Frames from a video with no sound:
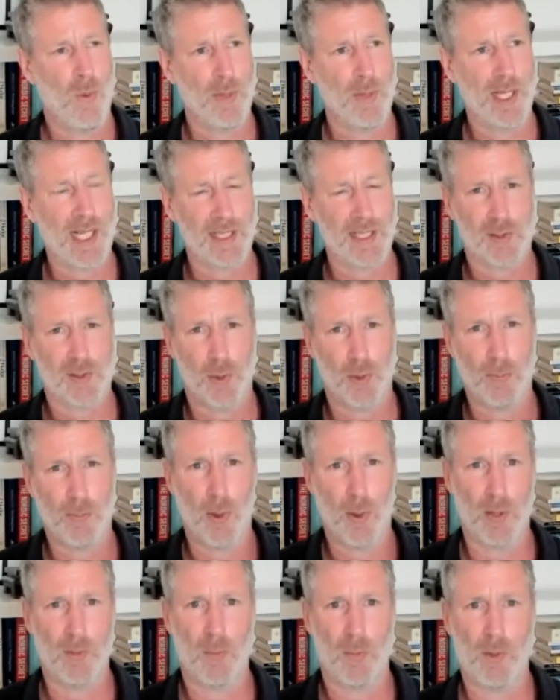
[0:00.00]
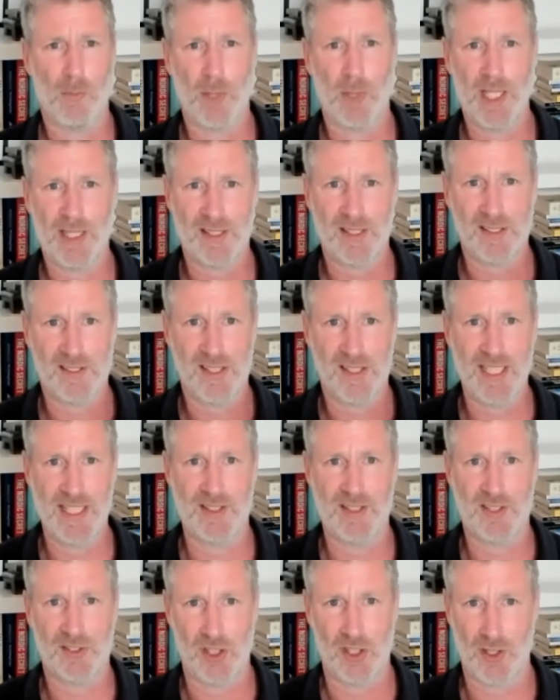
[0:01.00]
we get to a point when we
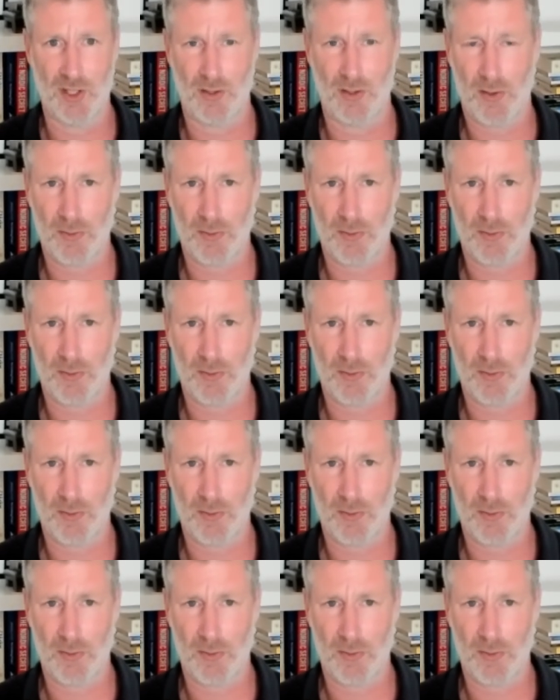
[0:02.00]
exceed certain